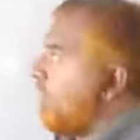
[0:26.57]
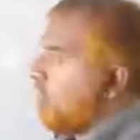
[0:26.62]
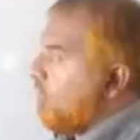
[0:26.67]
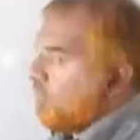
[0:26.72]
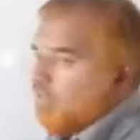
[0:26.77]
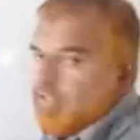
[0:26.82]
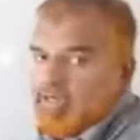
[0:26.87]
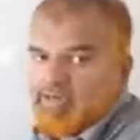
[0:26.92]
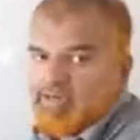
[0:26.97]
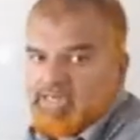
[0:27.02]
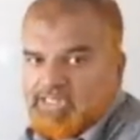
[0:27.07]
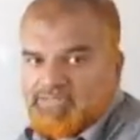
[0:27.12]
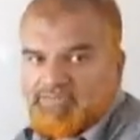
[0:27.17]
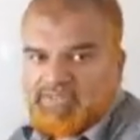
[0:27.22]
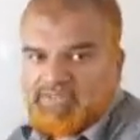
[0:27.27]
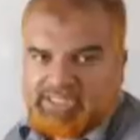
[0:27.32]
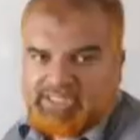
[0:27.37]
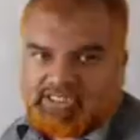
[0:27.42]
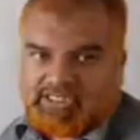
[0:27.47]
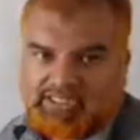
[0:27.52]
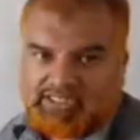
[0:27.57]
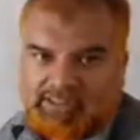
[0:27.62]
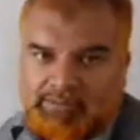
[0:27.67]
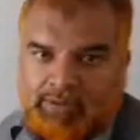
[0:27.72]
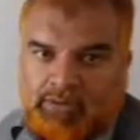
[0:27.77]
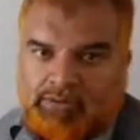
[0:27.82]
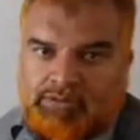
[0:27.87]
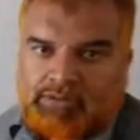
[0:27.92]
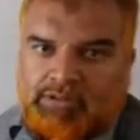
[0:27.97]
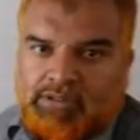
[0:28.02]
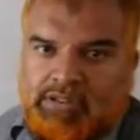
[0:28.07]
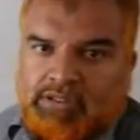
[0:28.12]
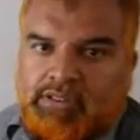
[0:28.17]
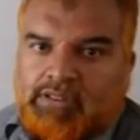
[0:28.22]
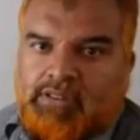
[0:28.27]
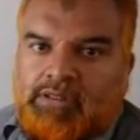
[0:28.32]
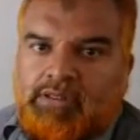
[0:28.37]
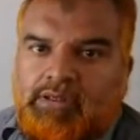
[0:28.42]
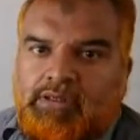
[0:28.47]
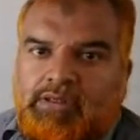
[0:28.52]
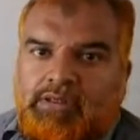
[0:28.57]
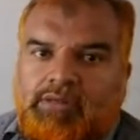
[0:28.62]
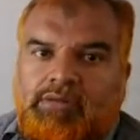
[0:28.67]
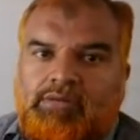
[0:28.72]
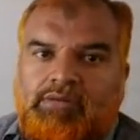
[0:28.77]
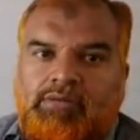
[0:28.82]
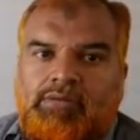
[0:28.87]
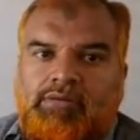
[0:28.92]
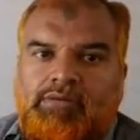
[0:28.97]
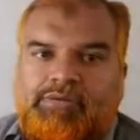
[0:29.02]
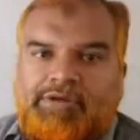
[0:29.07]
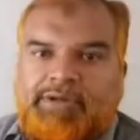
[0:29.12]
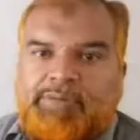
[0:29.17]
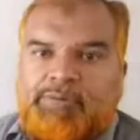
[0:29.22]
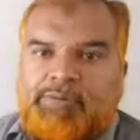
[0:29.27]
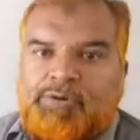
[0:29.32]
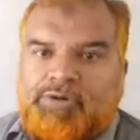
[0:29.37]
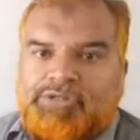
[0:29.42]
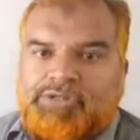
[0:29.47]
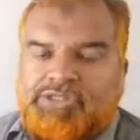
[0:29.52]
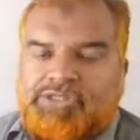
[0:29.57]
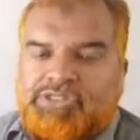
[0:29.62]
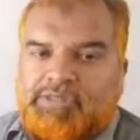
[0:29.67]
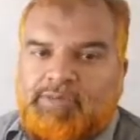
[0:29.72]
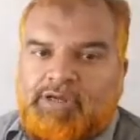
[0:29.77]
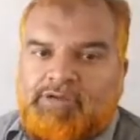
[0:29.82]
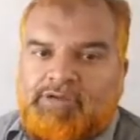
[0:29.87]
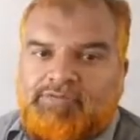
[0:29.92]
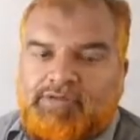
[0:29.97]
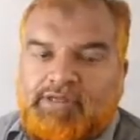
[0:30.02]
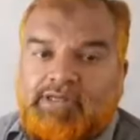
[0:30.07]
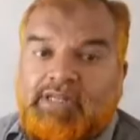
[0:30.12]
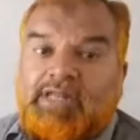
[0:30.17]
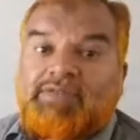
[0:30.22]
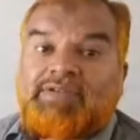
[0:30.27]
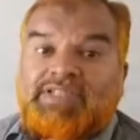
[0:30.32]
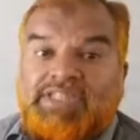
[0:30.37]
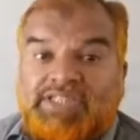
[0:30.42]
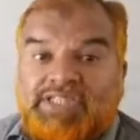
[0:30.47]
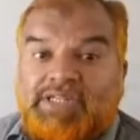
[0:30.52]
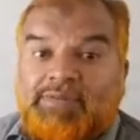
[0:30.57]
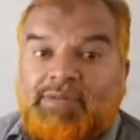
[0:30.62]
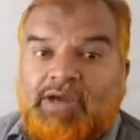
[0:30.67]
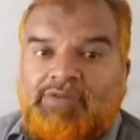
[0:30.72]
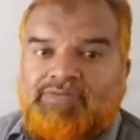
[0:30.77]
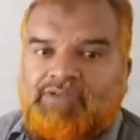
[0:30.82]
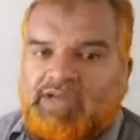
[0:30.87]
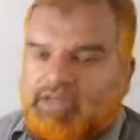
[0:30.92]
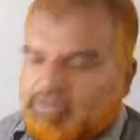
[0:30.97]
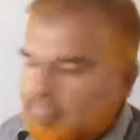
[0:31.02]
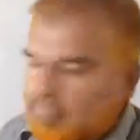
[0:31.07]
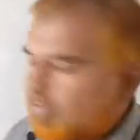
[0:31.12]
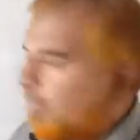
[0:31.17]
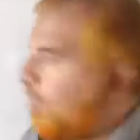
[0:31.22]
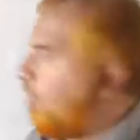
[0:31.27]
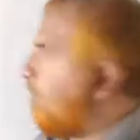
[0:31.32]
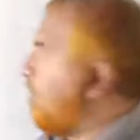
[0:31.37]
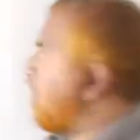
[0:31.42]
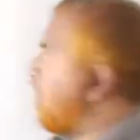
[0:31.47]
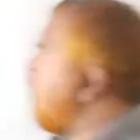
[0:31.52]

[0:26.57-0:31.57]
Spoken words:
So now let's first discuss about reproductive system of nervous system of earthworm.